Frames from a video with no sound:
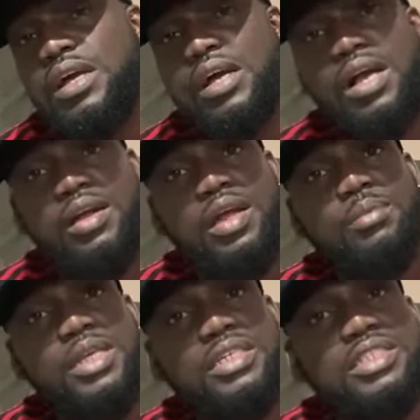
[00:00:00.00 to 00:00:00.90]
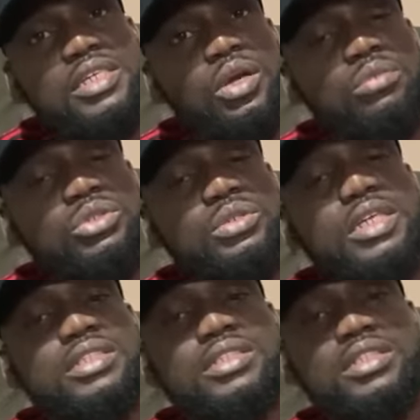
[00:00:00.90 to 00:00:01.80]
Alright, I don't see it come through
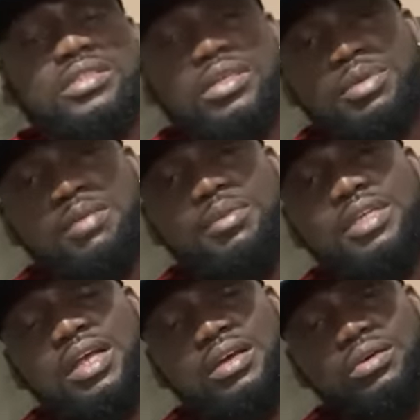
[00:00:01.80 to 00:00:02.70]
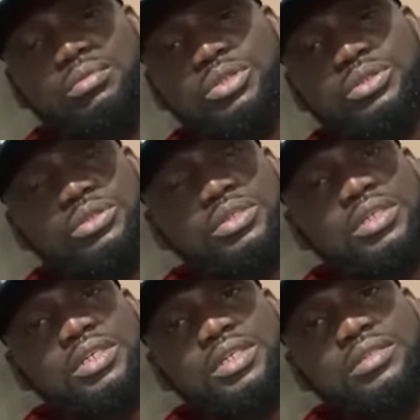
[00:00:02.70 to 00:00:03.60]
yet still, so maybe it'll come through.
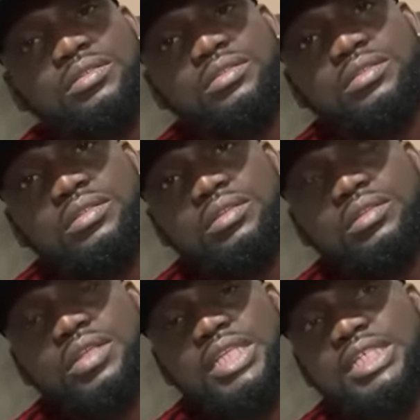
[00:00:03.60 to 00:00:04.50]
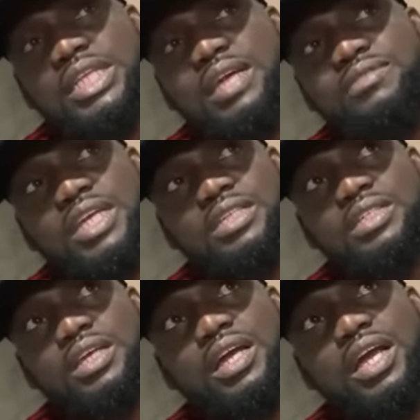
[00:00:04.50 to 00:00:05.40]
I think them take
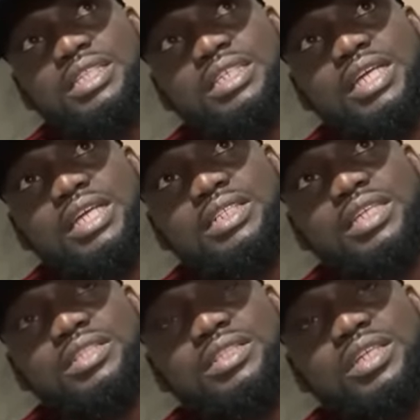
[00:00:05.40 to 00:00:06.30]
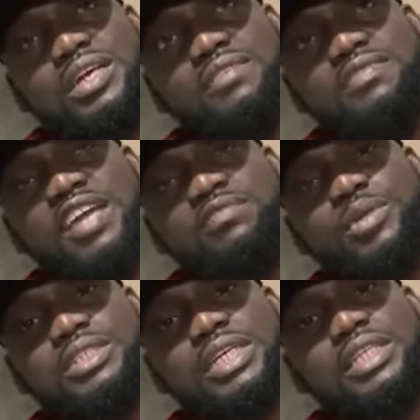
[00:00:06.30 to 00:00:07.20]

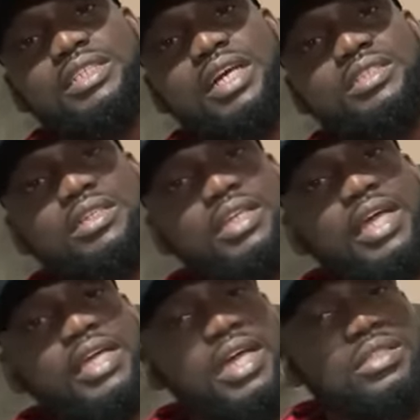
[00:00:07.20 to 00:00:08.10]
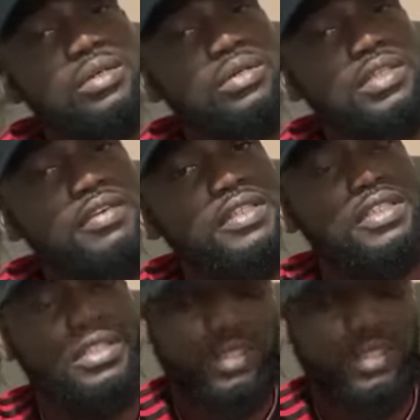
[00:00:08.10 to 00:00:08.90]
35% or something like that out of it.